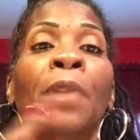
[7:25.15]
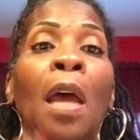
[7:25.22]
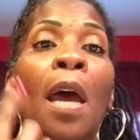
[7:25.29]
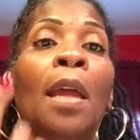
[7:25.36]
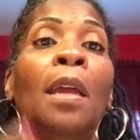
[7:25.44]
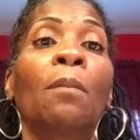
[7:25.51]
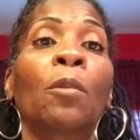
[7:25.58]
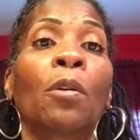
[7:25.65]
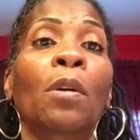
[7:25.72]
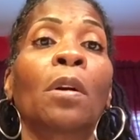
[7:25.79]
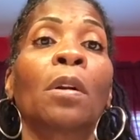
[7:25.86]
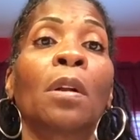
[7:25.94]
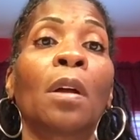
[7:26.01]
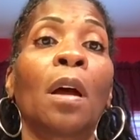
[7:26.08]
I am
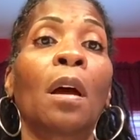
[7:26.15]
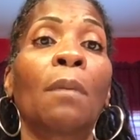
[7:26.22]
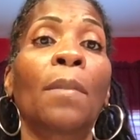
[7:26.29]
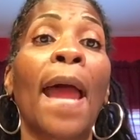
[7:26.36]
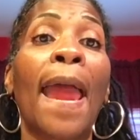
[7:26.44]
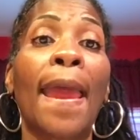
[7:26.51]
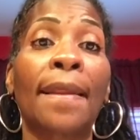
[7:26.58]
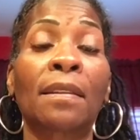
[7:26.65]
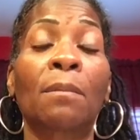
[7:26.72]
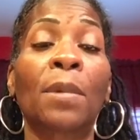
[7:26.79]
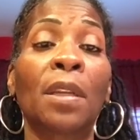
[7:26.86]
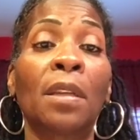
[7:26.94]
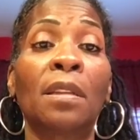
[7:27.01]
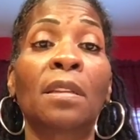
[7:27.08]
gonna add some
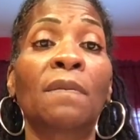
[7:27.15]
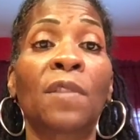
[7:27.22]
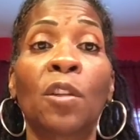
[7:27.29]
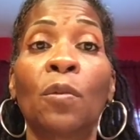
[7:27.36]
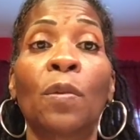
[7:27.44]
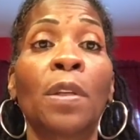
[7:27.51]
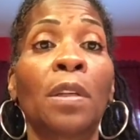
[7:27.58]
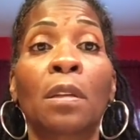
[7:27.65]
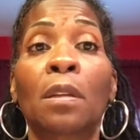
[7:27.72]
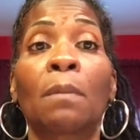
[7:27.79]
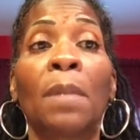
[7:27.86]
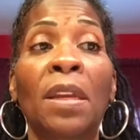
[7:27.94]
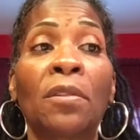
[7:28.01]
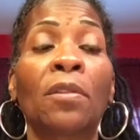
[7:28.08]
adhesive to it just to
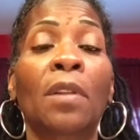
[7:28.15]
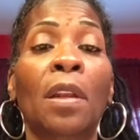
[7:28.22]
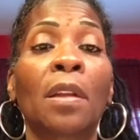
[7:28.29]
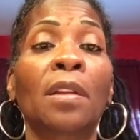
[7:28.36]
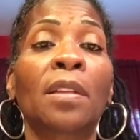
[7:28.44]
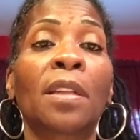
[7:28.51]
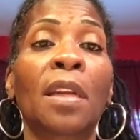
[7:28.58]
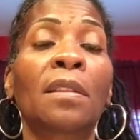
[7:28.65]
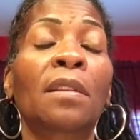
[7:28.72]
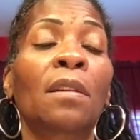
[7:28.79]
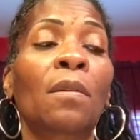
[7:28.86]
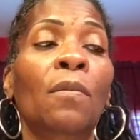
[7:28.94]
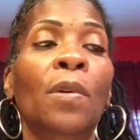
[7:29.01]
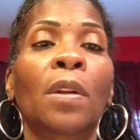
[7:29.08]
make sure that it stays in
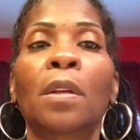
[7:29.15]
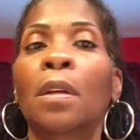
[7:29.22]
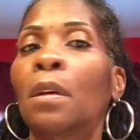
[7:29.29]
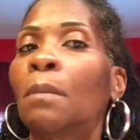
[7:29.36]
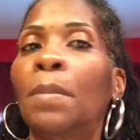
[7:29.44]
there really good.